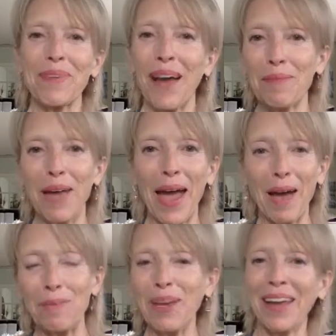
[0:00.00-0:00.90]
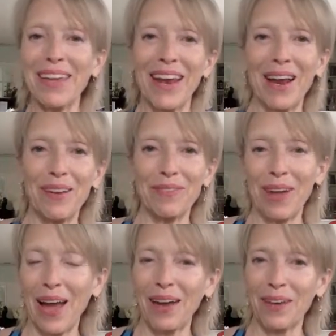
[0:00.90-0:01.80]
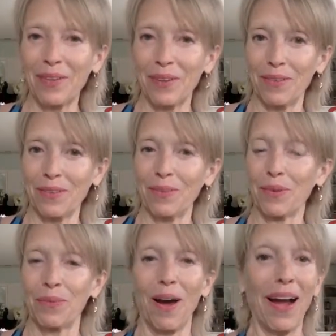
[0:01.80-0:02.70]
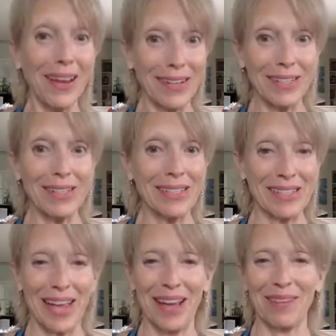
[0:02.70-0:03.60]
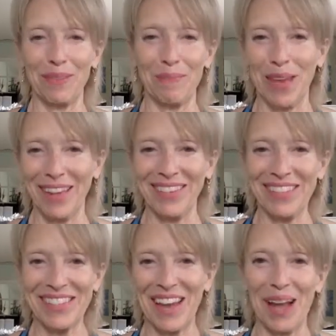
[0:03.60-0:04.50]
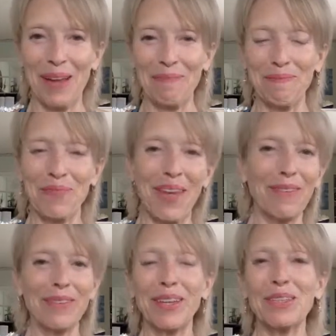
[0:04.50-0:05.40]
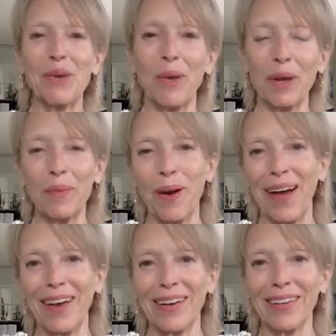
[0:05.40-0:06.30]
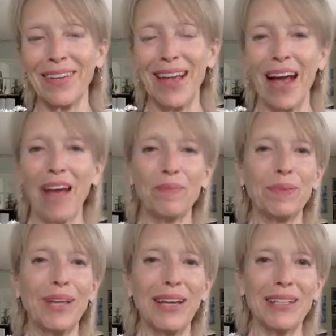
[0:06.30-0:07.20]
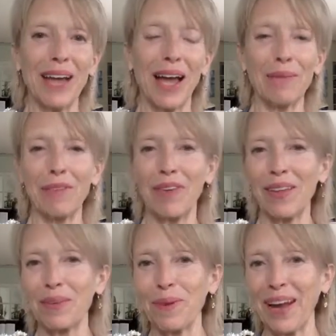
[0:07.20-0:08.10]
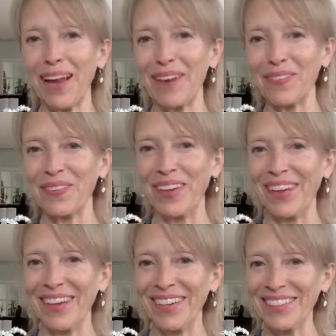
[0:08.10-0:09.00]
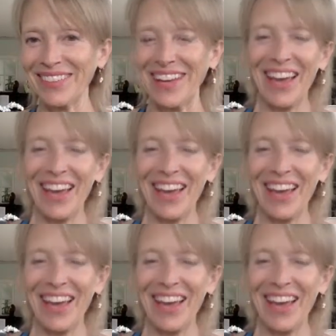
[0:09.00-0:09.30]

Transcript: I'm happy I get out on the right side of the bed this time. Everything's going well. I have plenty of time. I find the right outfit.